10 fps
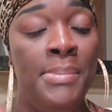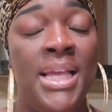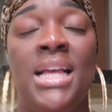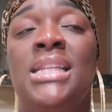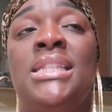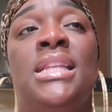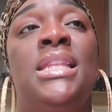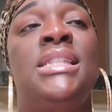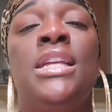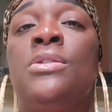Because
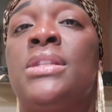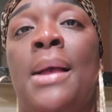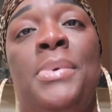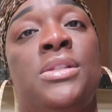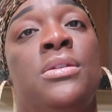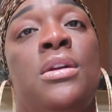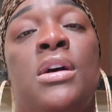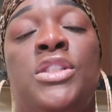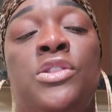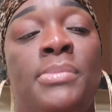this endoscopy is going to
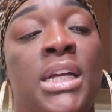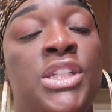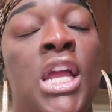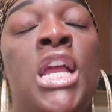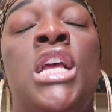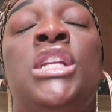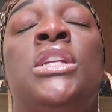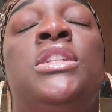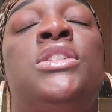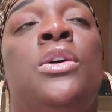cost too much.
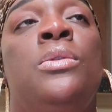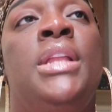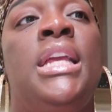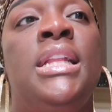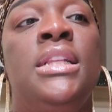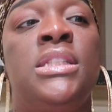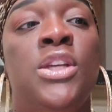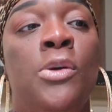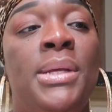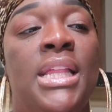So they
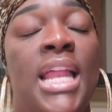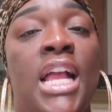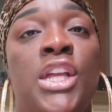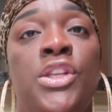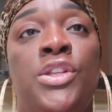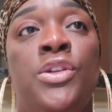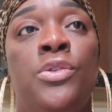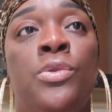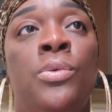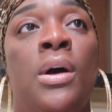told me that I could
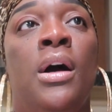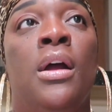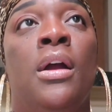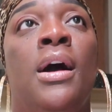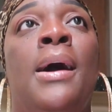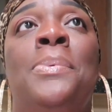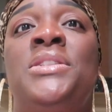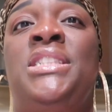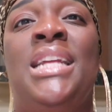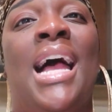do upper
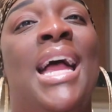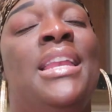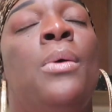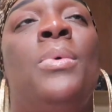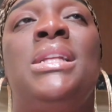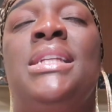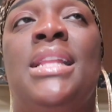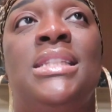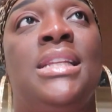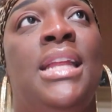GI, and I want to say
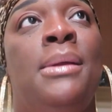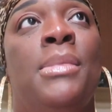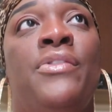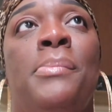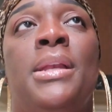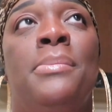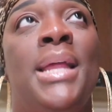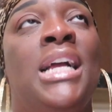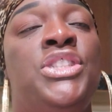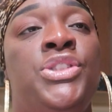that's the name of it, but I'm
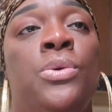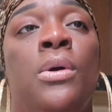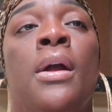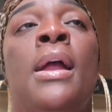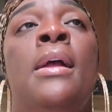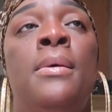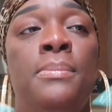not sure.